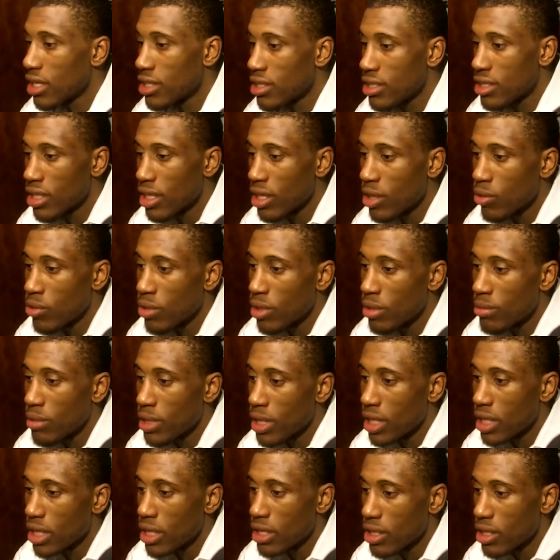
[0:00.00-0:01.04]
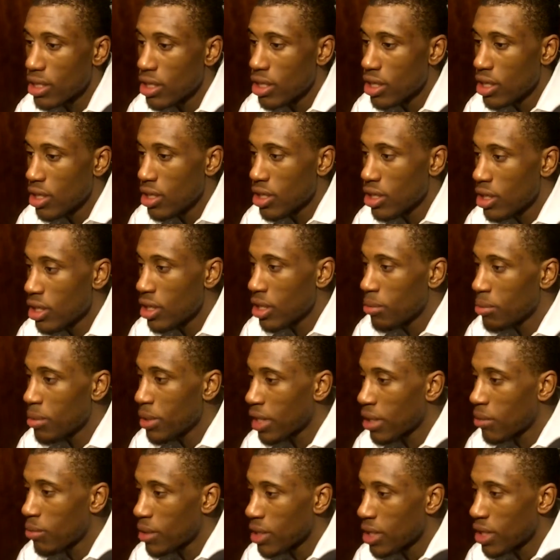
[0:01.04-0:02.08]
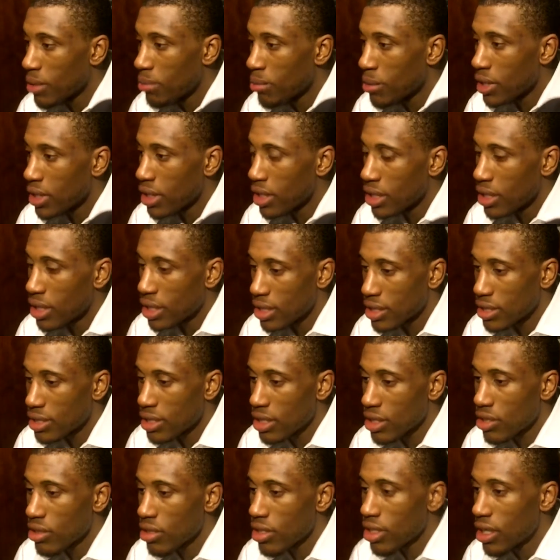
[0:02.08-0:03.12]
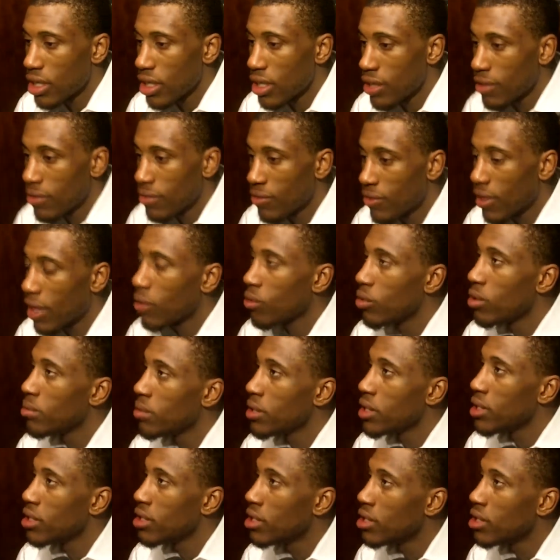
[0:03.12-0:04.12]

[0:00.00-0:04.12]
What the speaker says: sticking with me and picking me up and continue to fight with me.